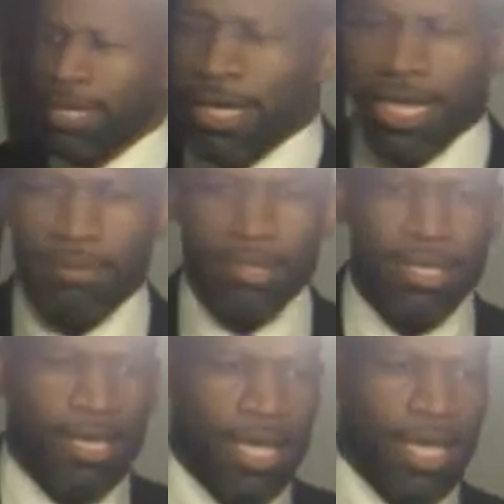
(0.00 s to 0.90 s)
All right.
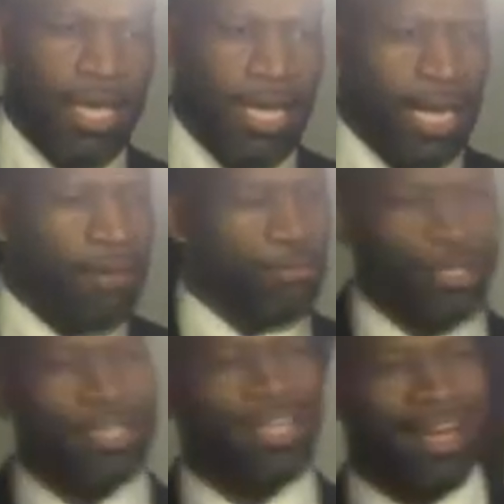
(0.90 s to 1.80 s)
Amen. And, and
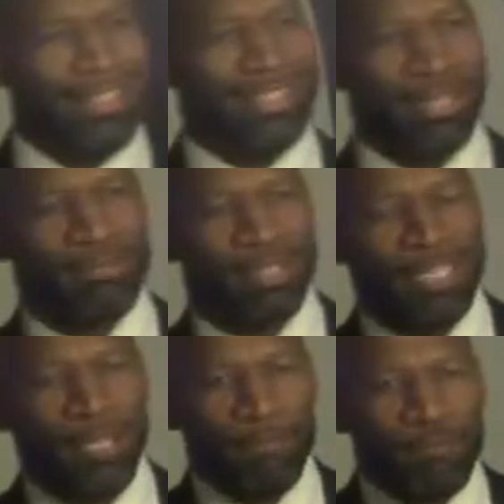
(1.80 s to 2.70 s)
I realized something